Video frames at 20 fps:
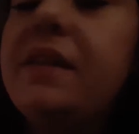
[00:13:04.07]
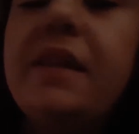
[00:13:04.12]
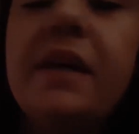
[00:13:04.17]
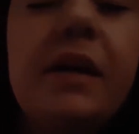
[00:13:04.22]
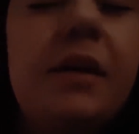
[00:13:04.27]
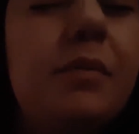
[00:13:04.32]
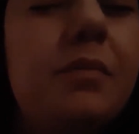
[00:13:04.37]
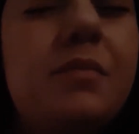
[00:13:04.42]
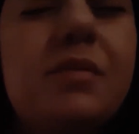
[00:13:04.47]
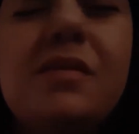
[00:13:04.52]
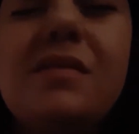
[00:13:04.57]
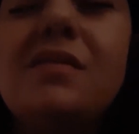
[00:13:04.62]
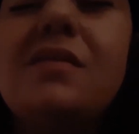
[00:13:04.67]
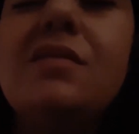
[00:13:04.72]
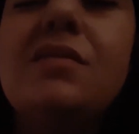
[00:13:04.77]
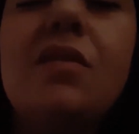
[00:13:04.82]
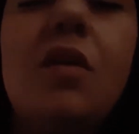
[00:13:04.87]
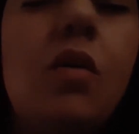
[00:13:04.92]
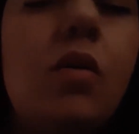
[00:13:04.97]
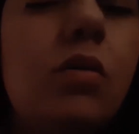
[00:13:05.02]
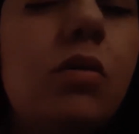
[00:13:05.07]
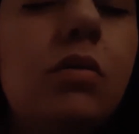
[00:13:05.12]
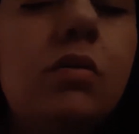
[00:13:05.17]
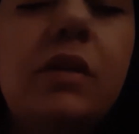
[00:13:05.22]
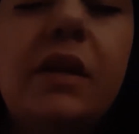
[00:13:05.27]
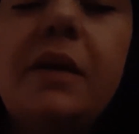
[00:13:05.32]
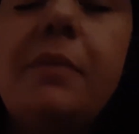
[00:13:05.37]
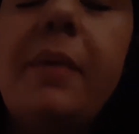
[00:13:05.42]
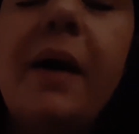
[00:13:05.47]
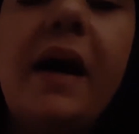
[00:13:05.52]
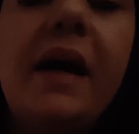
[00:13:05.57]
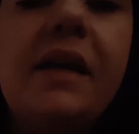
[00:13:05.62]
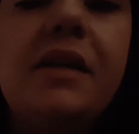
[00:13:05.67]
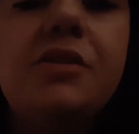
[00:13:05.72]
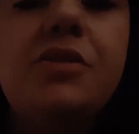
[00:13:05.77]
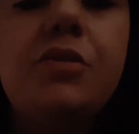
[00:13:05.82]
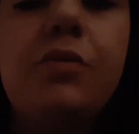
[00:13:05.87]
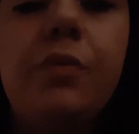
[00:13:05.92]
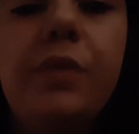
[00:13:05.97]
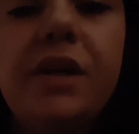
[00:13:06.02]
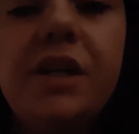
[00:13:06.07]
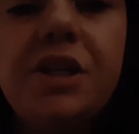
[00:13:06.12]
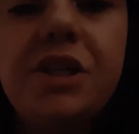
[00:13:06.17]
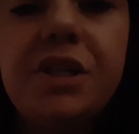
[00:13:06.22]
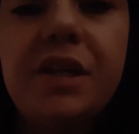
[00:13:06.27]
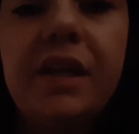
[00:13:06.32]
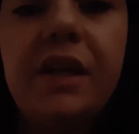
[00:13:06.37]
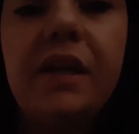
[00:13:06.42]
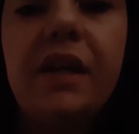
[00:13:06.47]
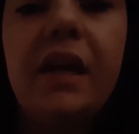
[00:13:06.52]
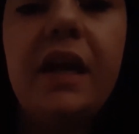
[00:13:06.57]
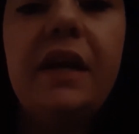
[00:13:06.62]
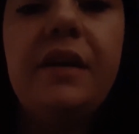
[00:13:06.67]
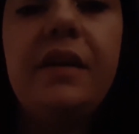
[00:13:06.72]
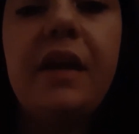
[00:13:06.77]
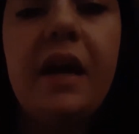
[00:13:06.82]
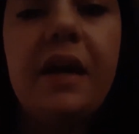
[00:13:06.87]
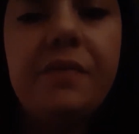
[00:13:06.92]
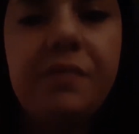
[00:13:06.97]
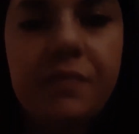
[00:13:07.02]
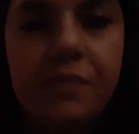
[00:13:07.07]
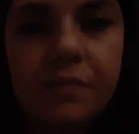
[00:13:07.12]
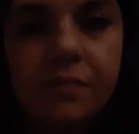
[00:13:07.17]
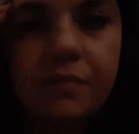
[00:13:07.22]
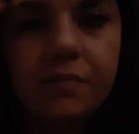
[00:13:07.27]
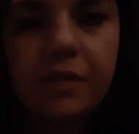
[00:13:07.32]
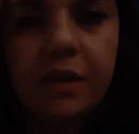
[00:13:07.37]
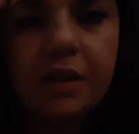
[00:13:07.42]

them solely by intuition and